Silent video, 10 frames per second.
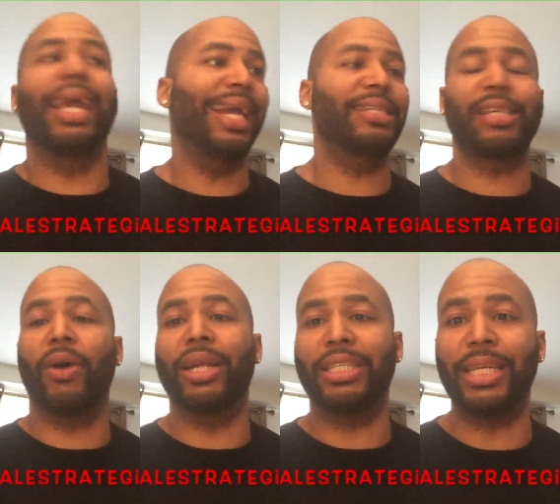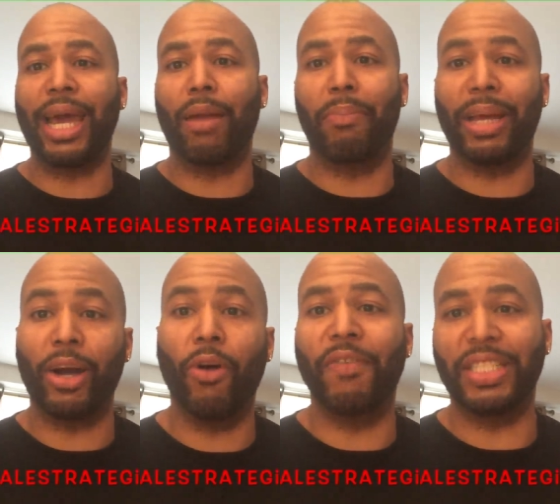and saw that she got a big
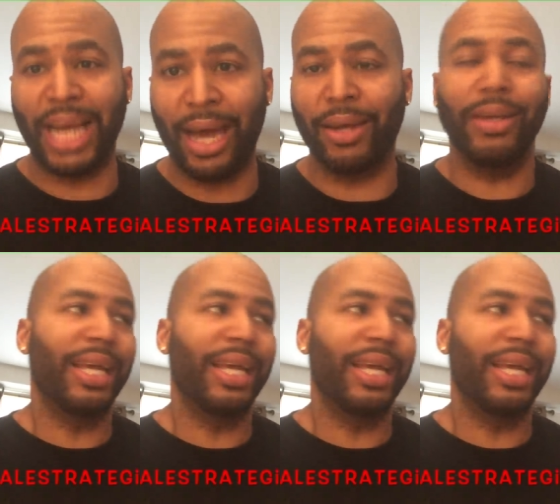old vagina